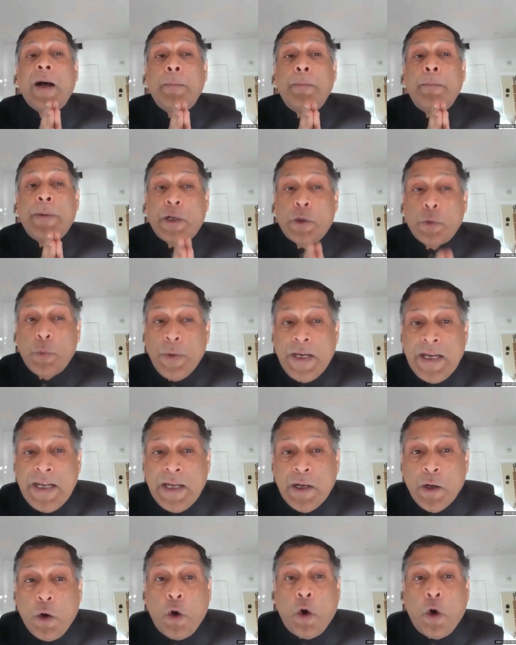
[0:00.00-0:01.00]

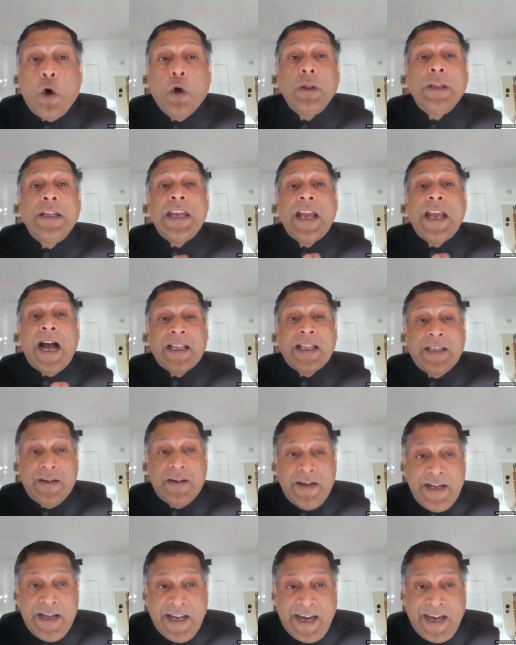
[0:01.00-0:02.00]
between all the other
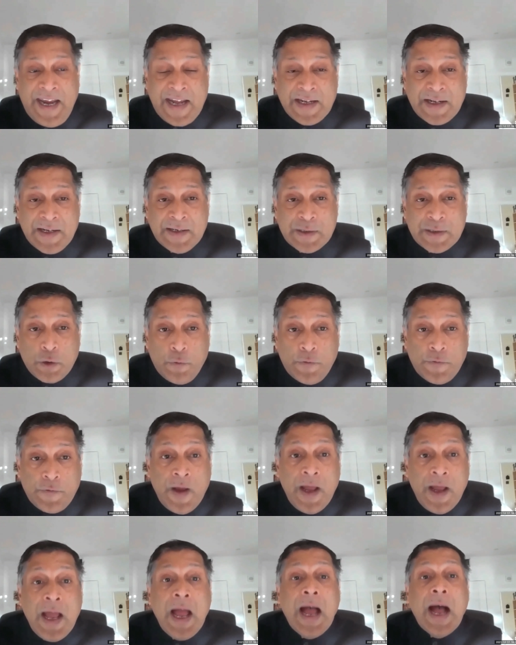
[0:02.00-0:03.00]
indicators of
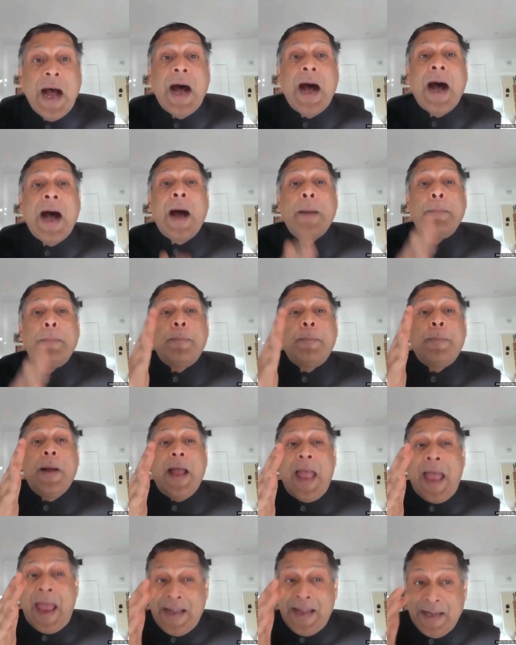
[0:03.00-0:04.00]
up
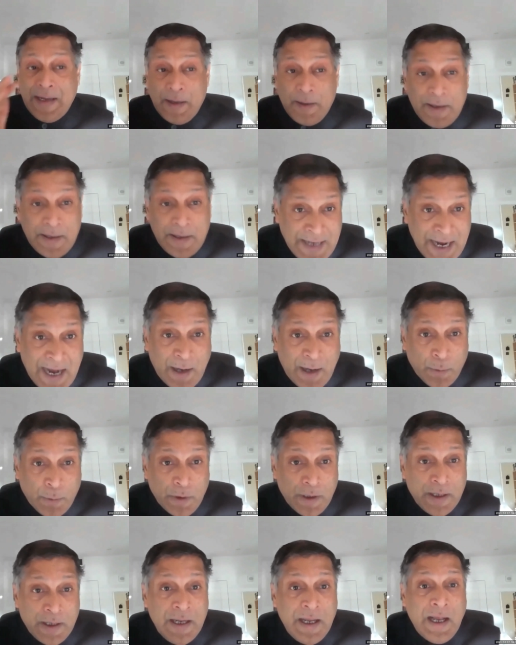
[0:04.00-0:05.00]
and
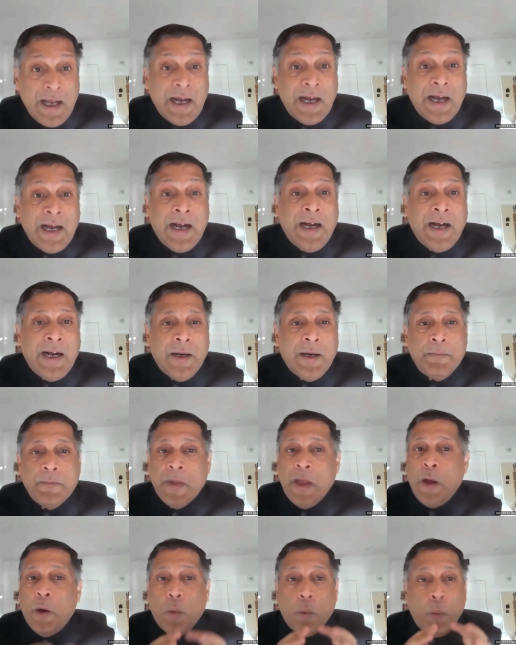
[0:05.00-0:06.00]
down,
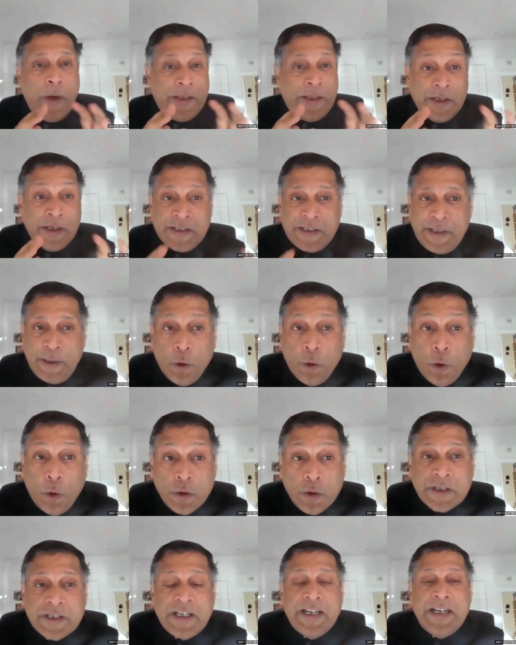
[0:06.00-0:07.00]
whether it's the
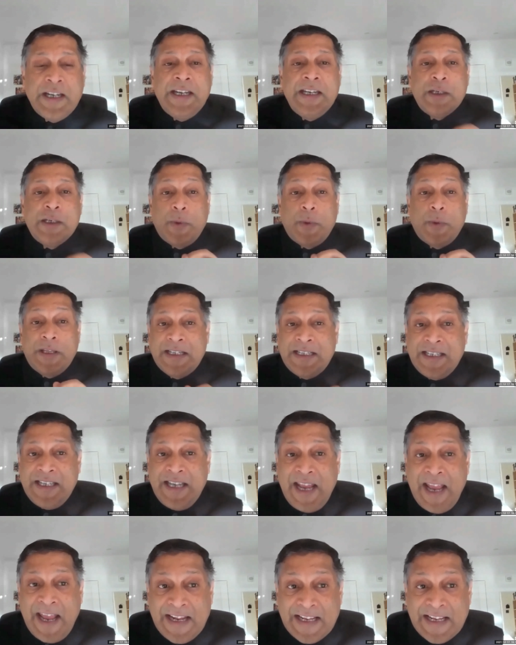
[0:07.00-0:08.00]
old series, whether it's
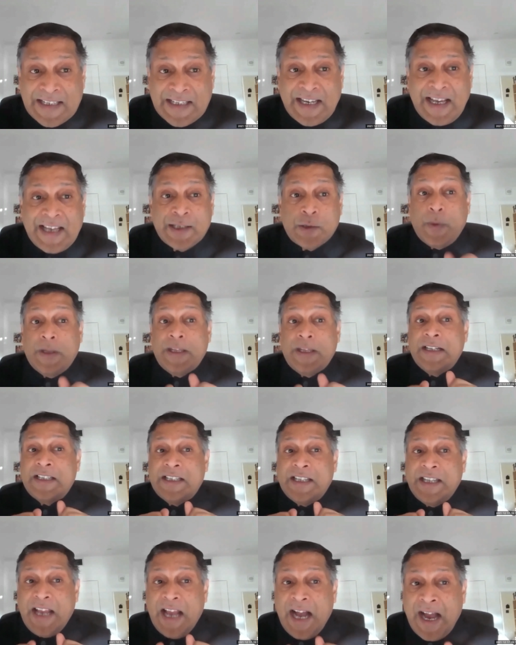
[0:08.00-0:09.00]
the NSS, whether
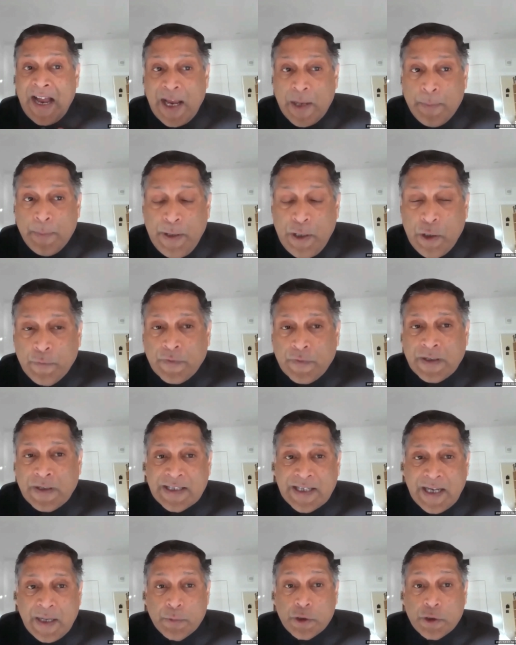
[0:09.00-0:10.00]
it's the IIP of
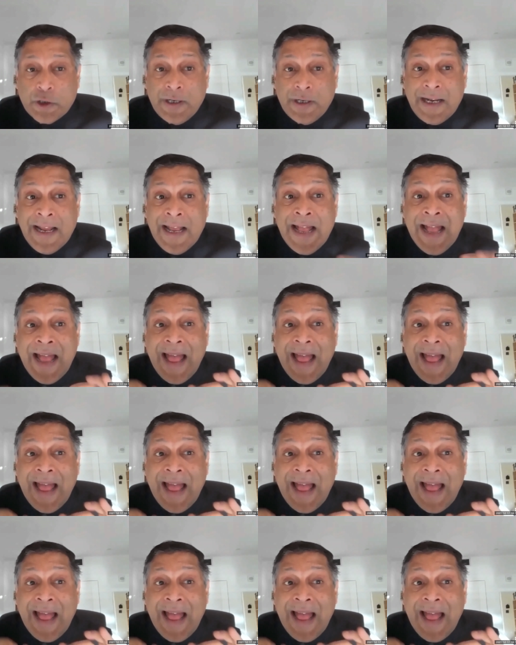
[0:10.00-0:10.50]
consumption,